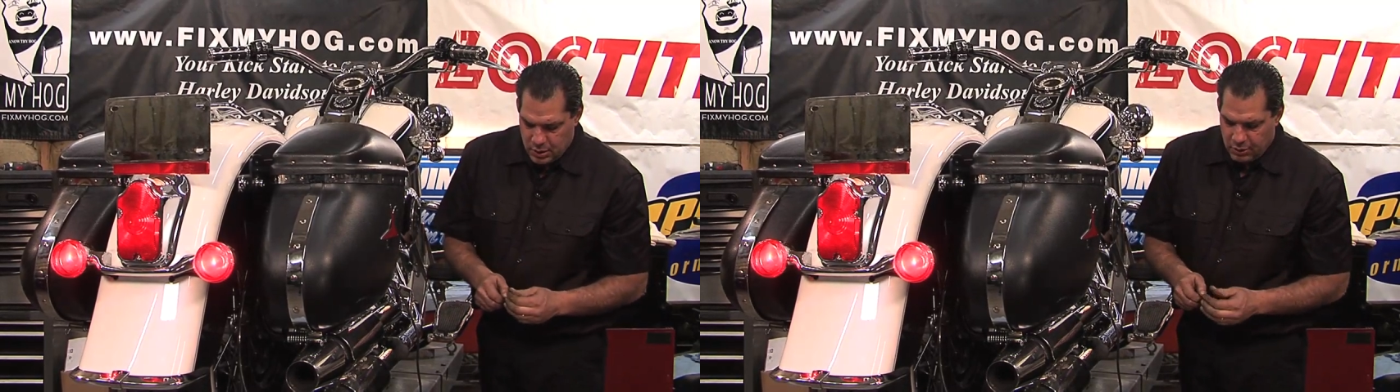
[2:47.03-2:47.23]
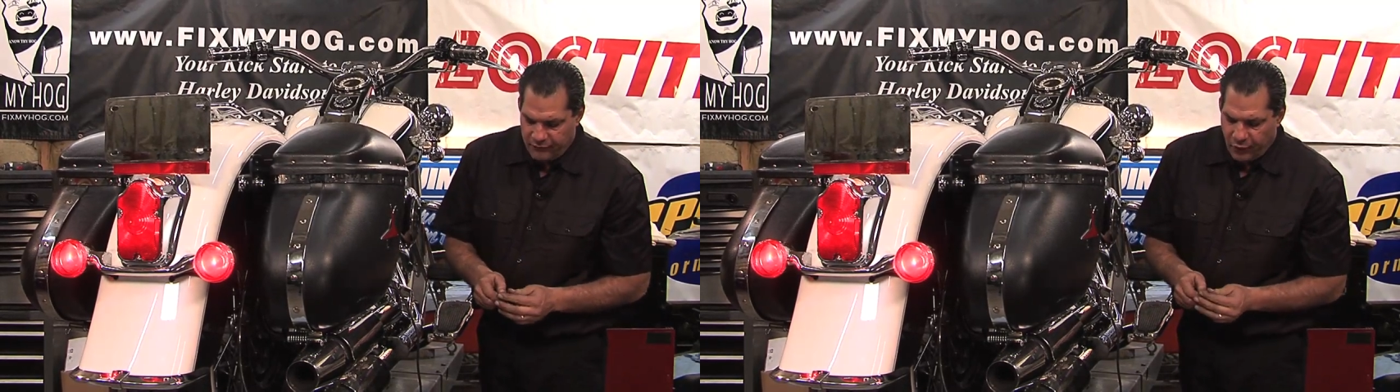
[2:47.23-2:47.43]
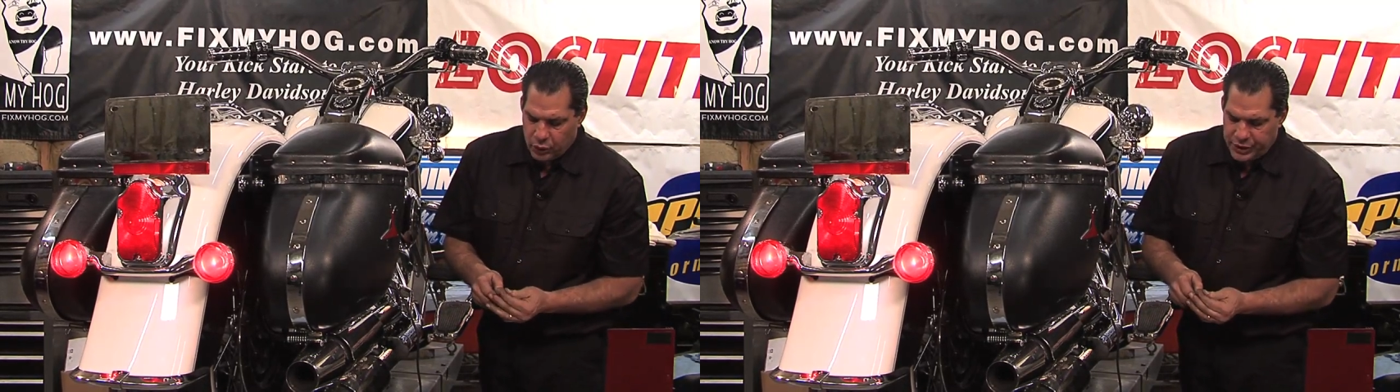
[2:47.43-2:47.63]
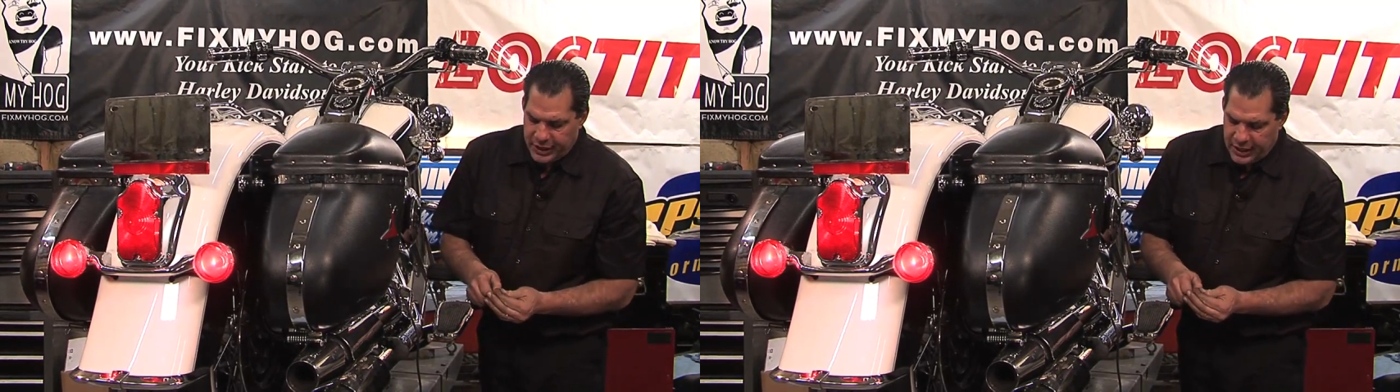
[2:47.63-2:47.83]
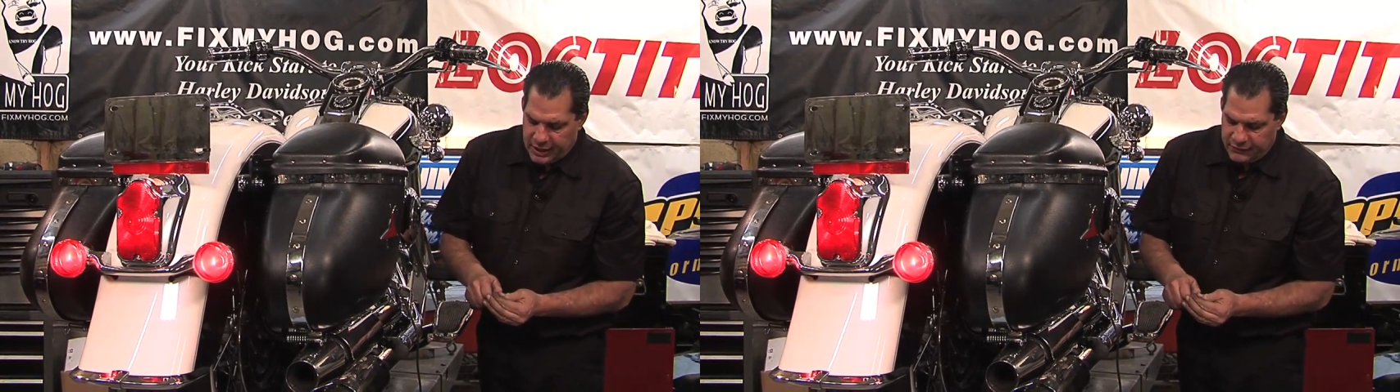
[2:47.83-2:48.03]
fold it
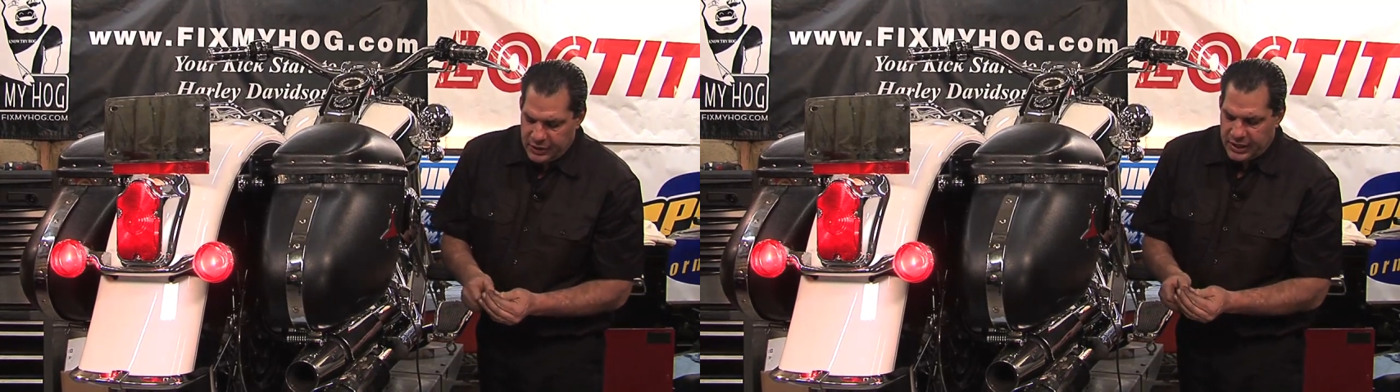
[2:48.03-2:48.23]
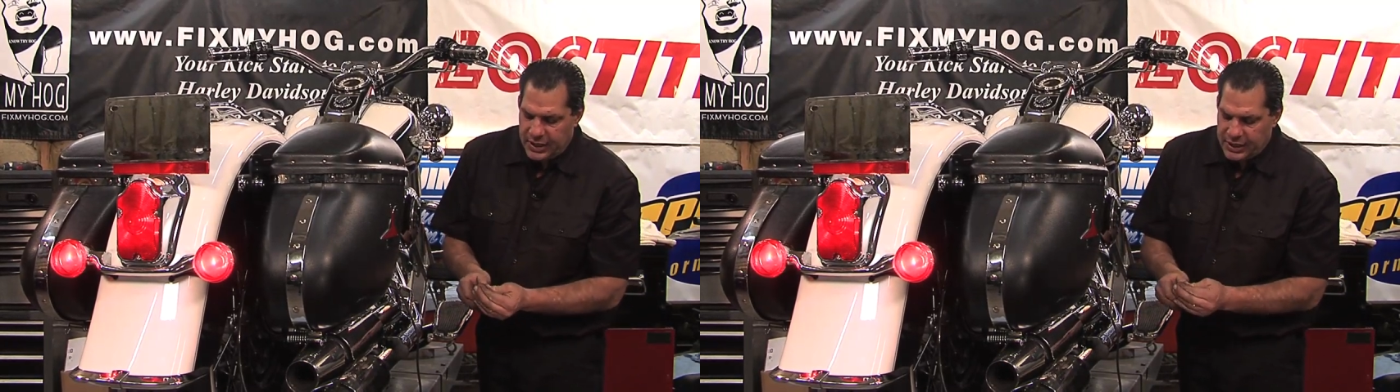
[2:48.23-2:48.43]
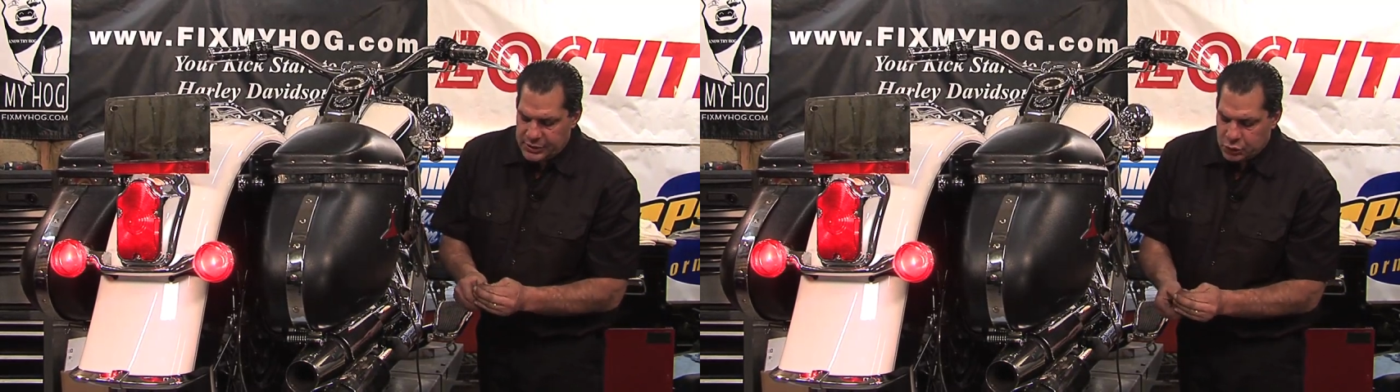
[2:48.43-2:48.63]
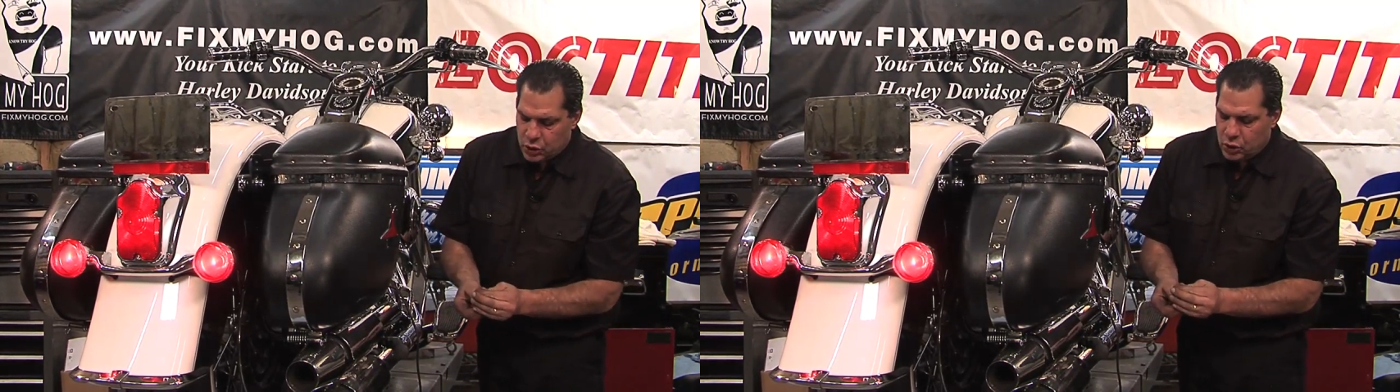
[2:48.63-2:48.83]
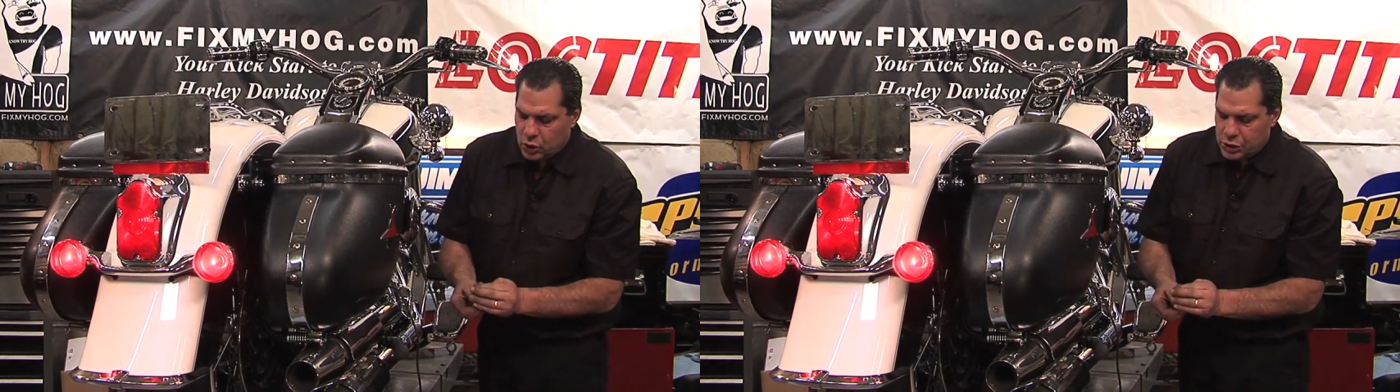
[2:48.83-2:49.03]
evenly into
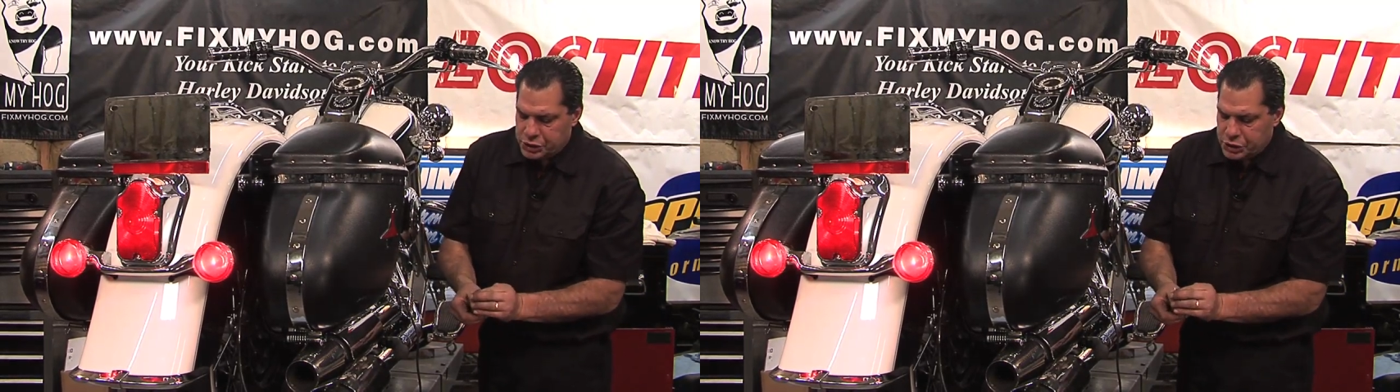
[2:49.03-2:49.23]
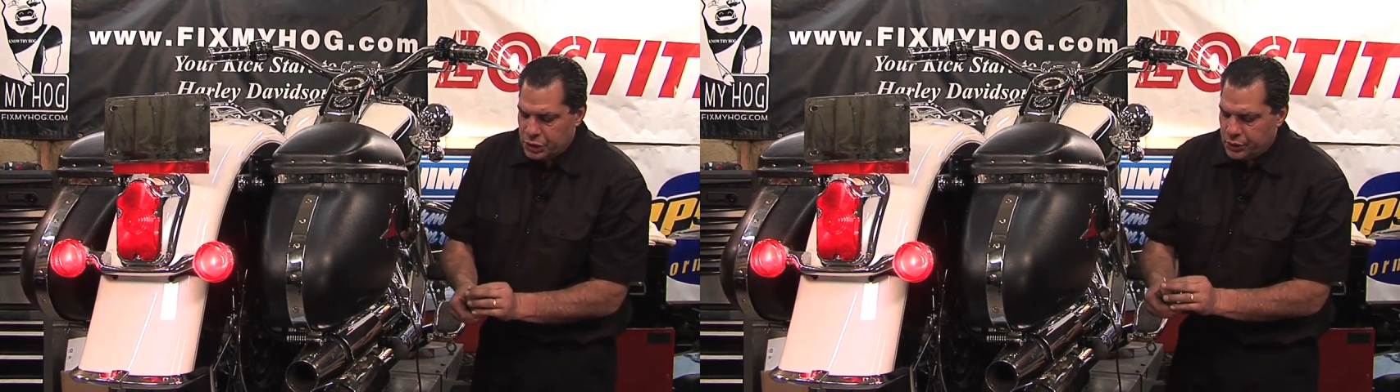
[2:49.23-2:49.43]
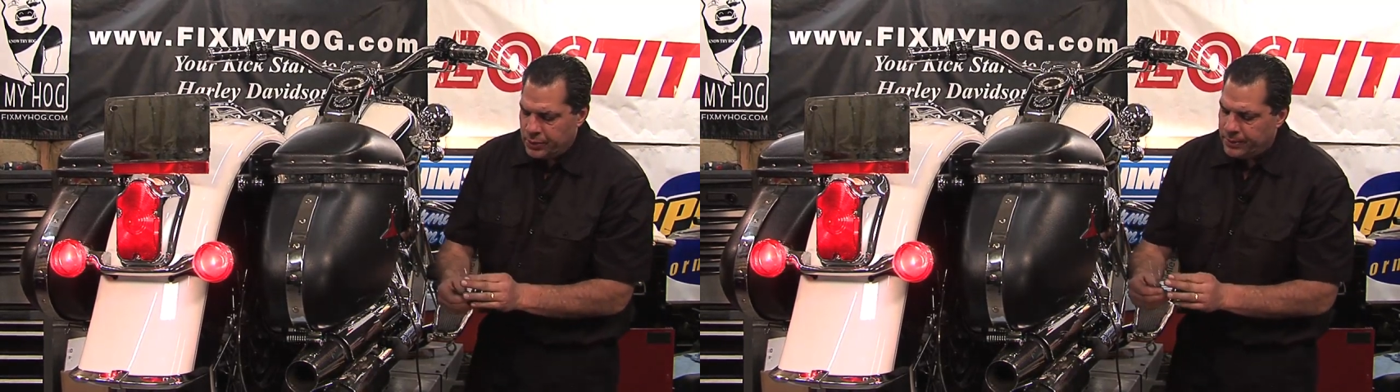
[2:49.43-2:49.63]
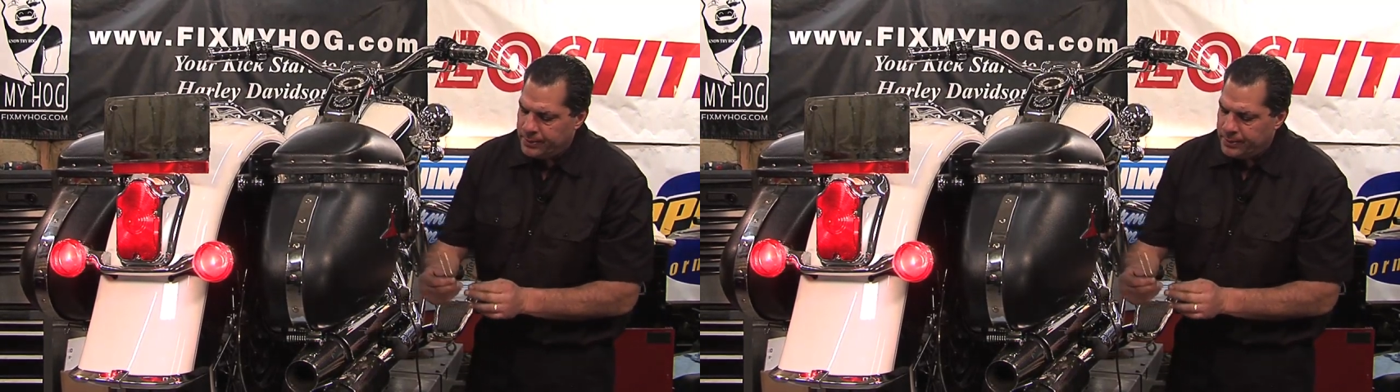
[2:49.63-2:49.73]
a horseshoe,